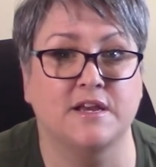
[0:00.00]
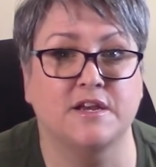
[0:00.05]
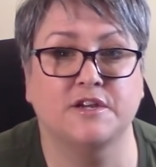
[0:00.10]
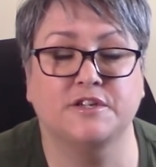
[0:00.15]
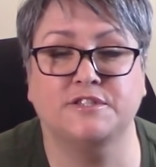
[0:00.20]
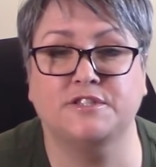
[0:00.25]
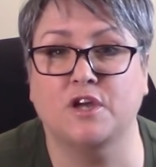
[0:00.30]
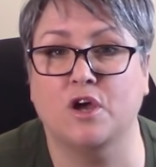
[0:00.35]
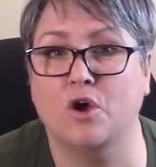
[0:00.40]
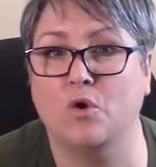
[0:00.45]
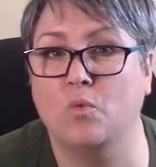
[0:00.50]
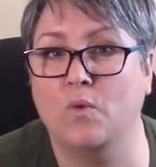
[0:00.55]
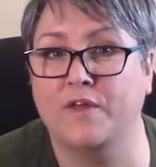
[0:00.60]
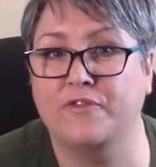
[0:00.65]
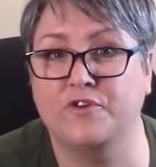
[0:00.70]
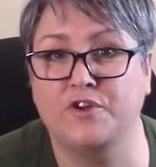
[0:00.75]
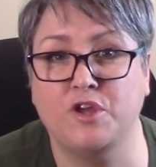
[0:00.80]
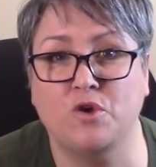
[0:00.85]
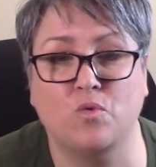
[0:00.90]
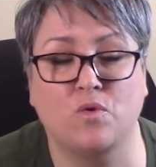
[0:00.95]
So
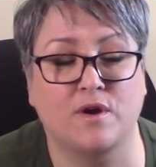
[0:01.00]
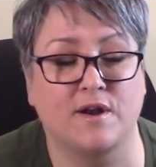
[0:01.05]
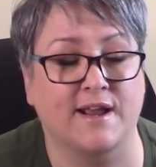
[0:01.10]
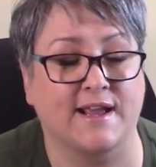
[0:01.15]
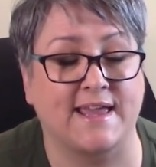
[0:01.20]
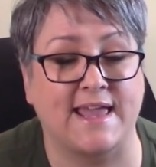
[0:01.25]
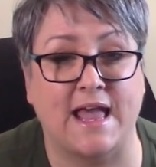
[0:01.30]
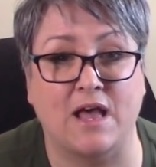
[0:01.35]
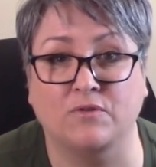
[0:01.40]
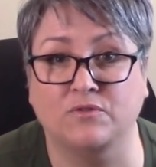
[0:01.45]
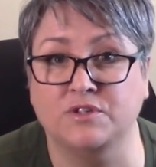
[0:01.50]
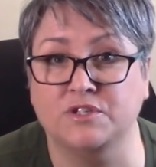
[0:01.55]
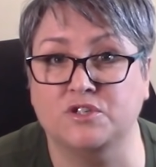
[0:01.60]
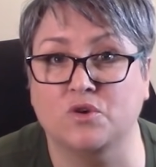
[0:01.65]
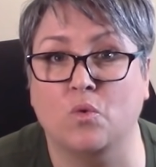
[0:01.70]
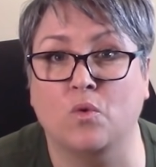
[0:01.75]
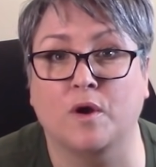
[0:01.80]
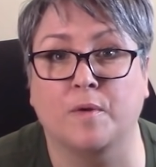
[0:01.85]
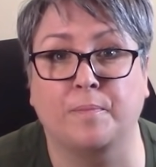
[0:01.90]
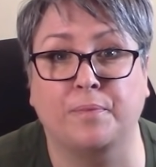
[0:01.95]
whether you were an accountant
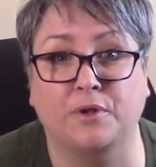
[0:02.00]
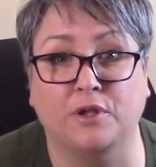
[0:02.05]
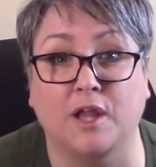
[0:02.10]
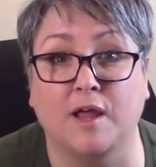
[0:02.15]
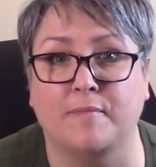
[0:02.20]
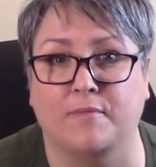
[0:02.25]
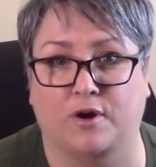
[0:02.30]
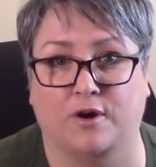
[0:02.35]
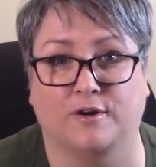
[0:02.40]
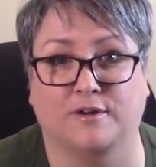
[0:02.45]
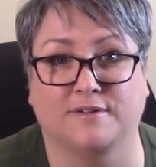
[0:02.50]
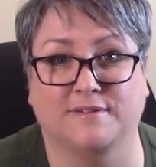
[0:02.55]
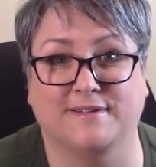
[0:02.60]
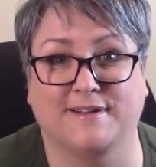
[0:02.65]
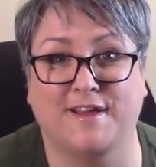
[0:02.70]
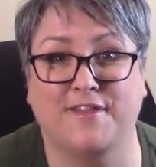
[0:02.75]
or a plumber,